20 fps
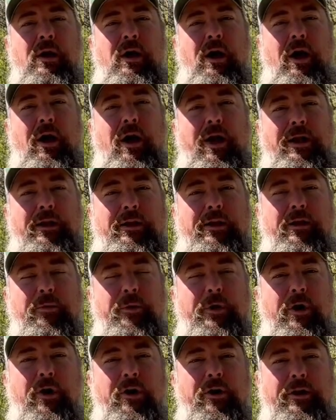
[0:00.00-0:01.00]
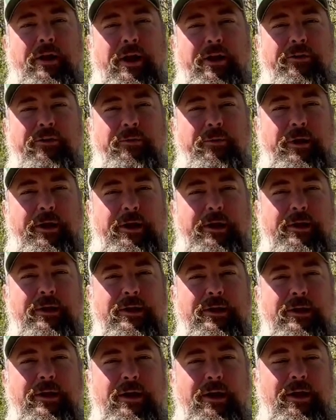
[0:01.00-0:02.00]
All right, here we are, day 3,
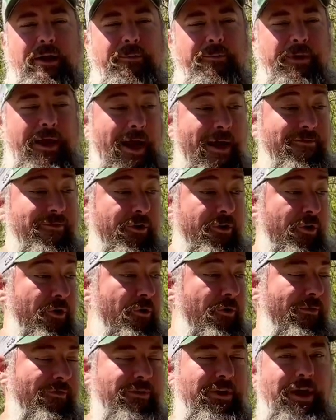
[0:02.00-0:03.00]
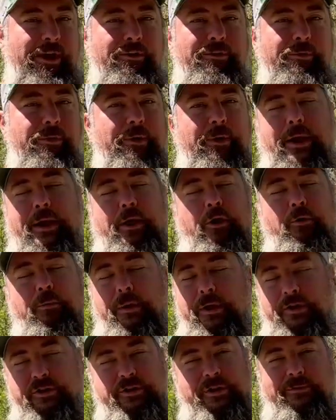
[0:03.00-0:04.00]
the afternoon of day 3. We had a whole
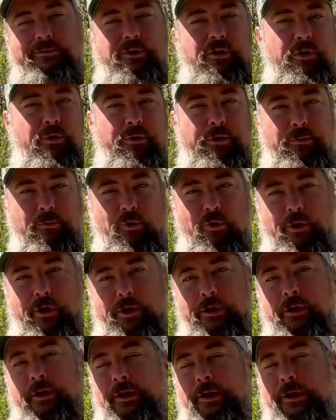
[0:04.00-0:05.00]
bunch of stuff to do in the morning.